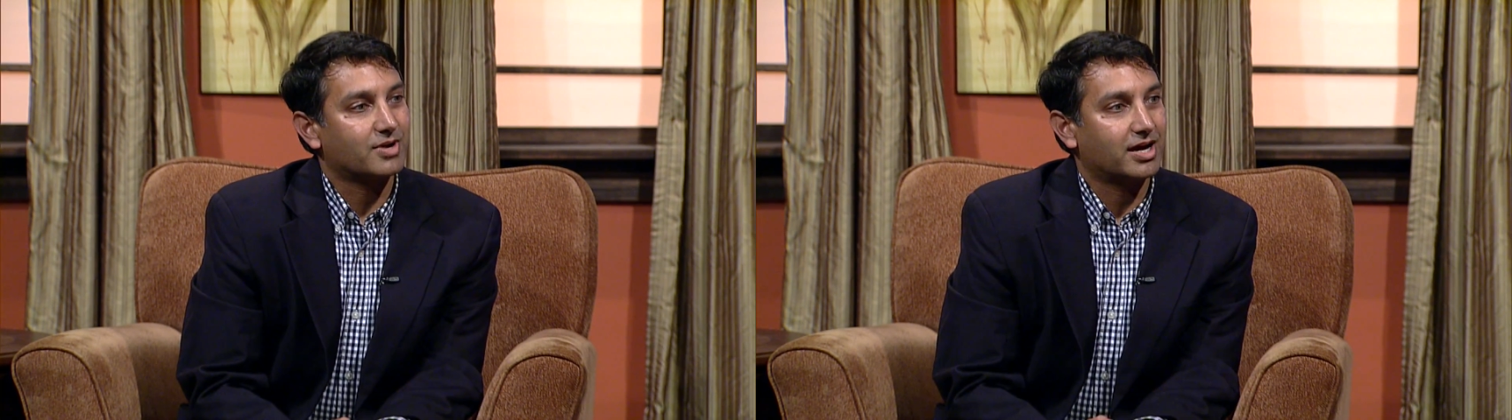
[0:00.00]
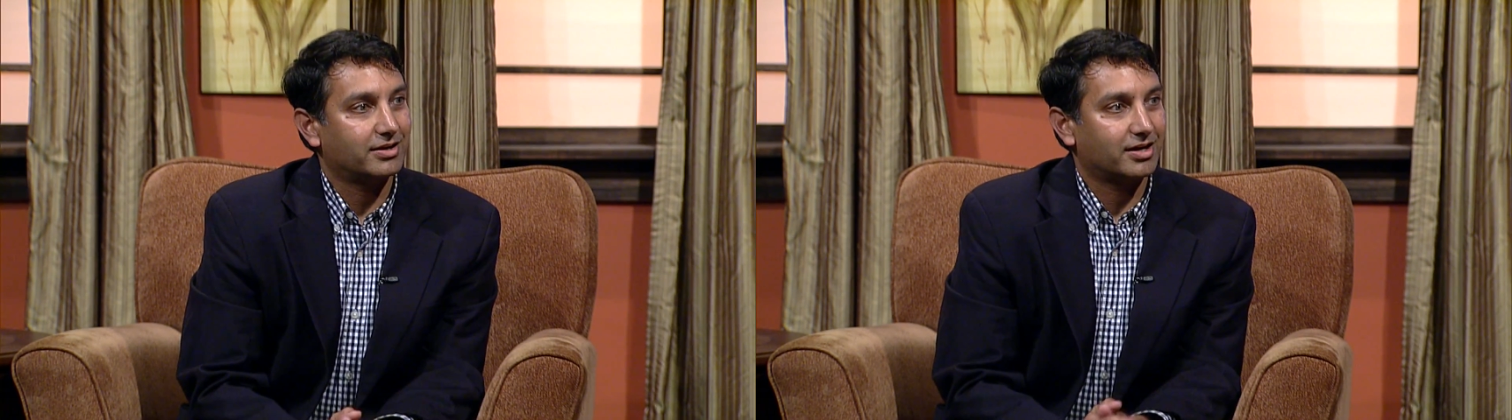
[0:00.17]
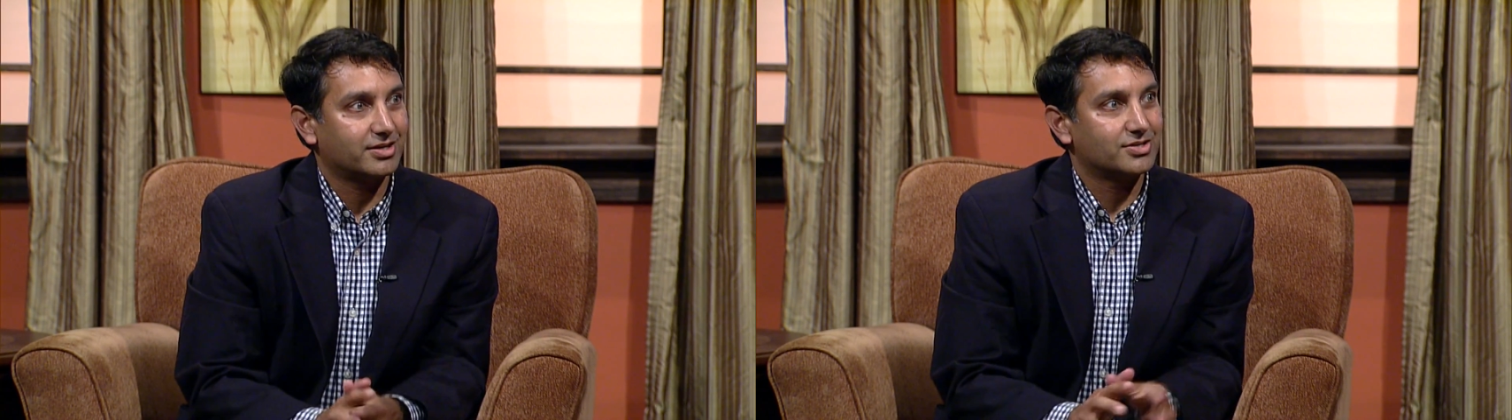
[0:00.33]

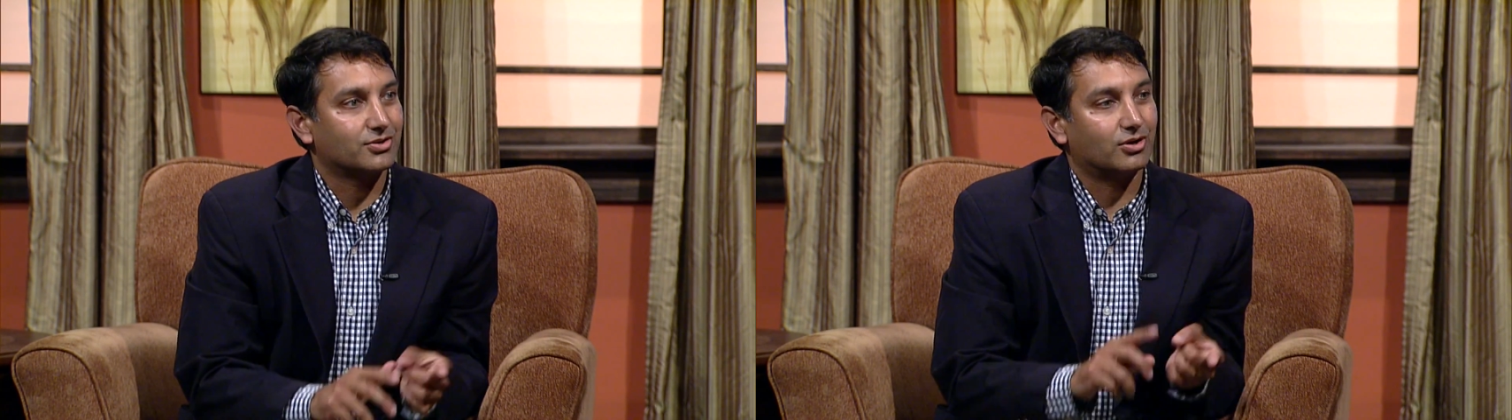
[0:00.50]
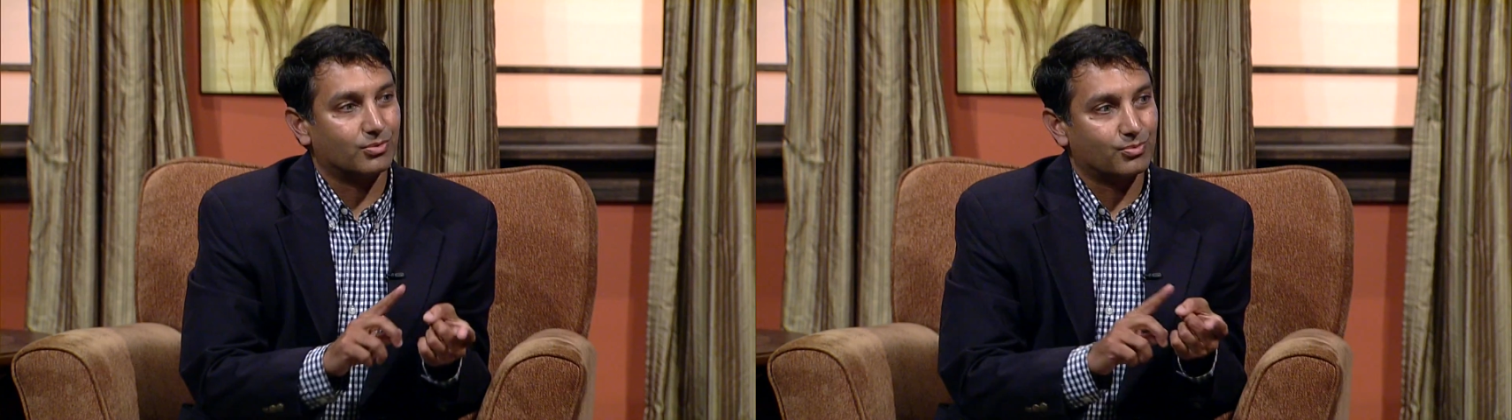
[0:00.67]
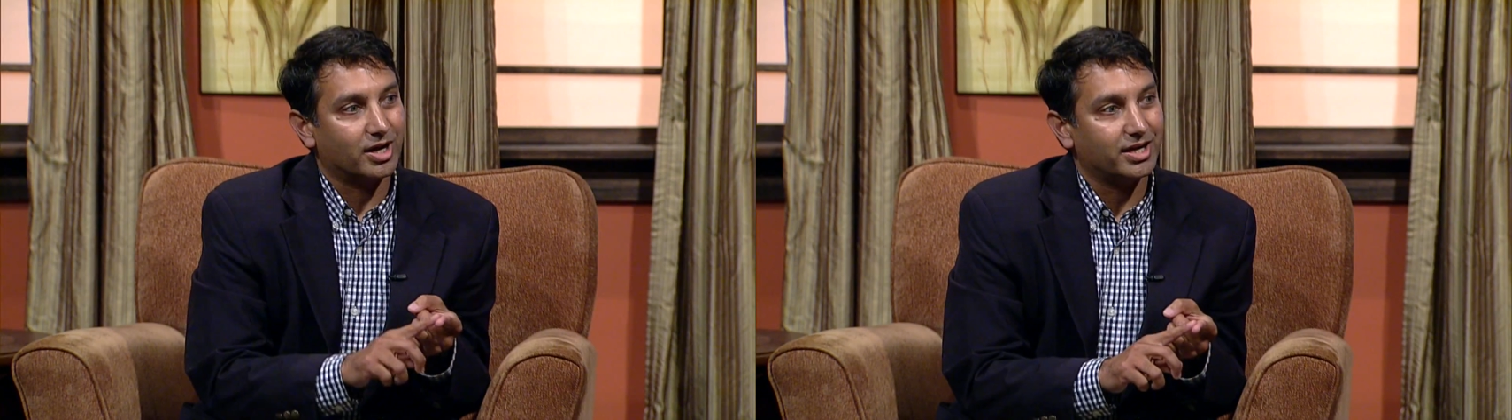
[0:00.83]
rhinitis
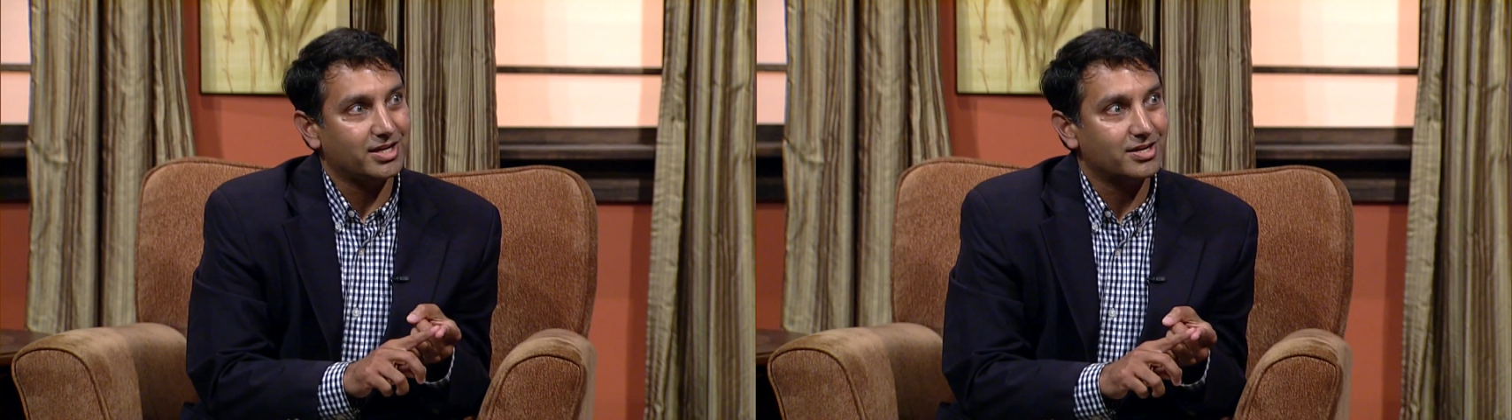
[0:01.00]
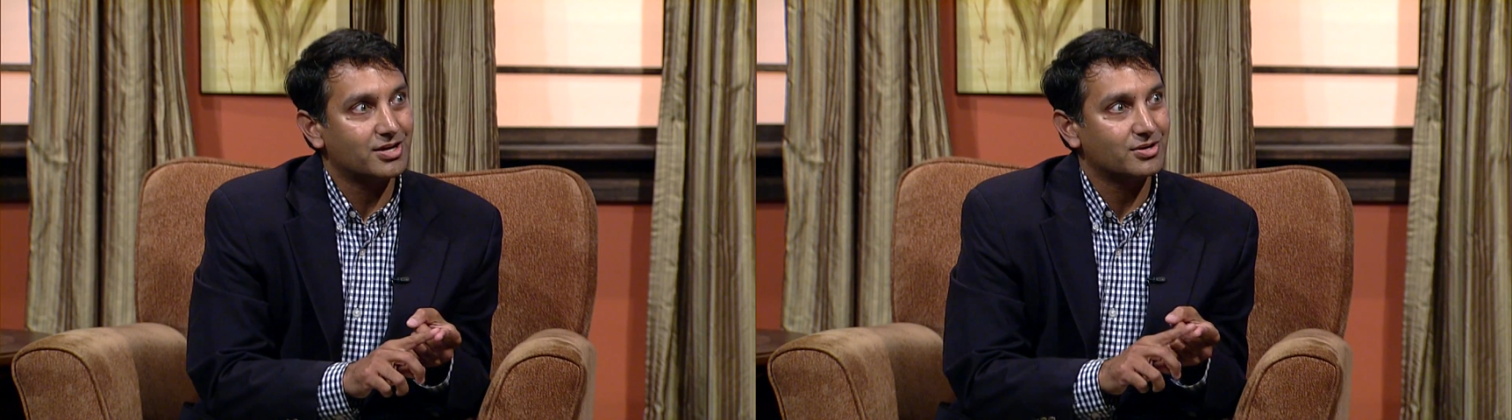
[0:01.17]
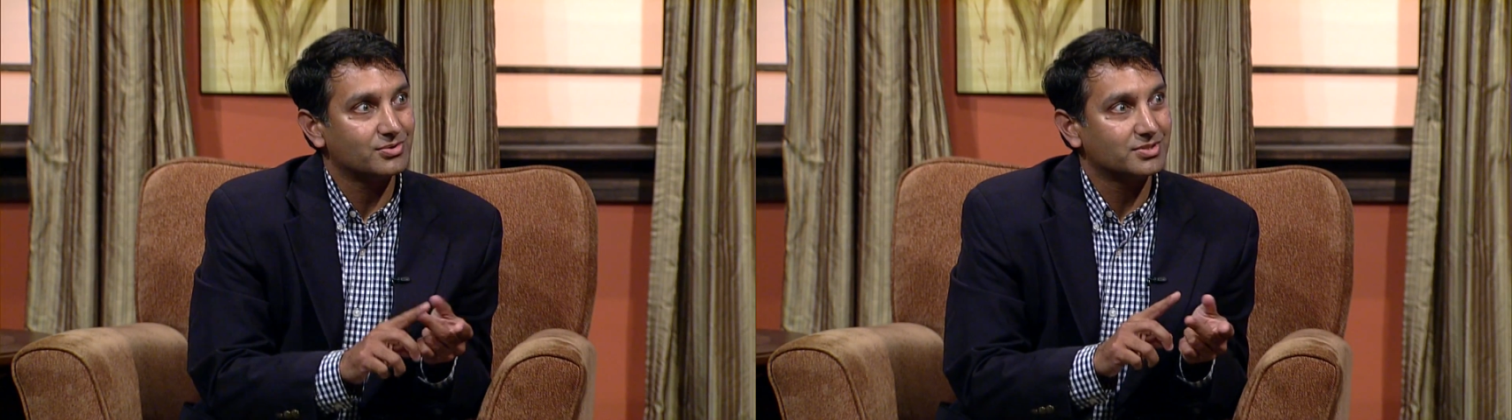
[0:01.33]
are runny
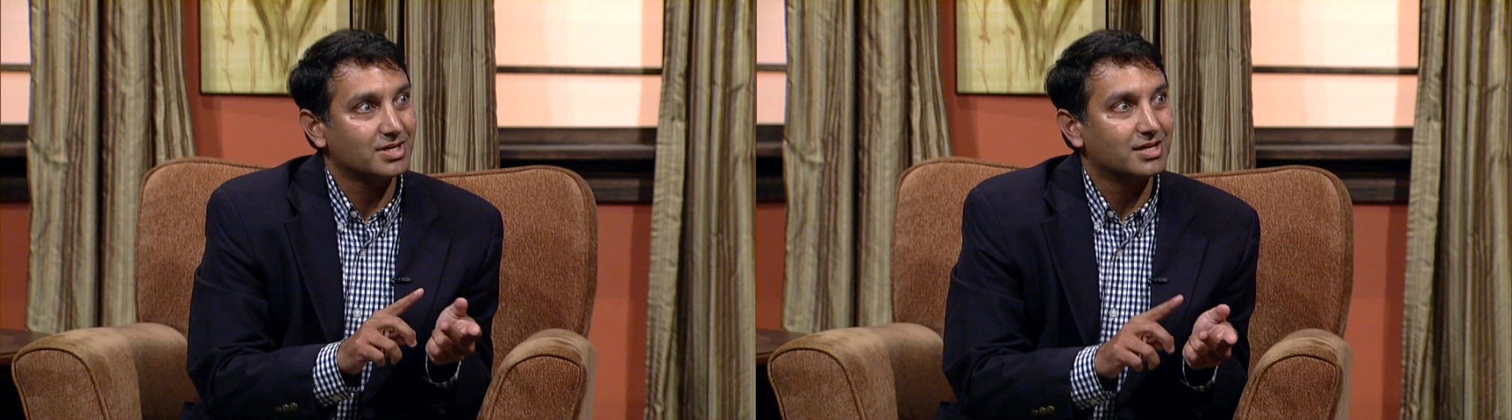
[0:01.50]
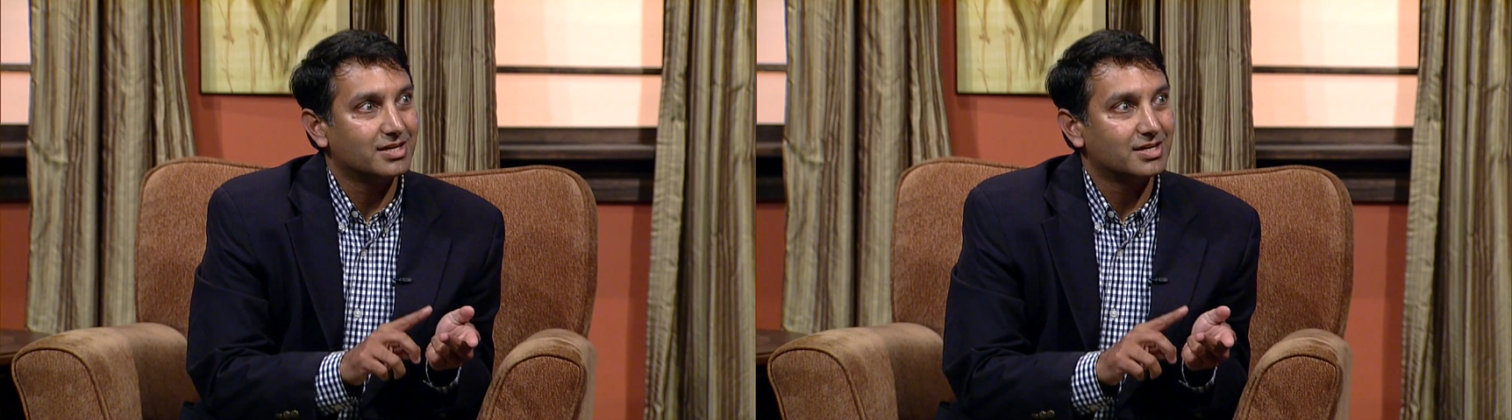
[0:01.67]
nose,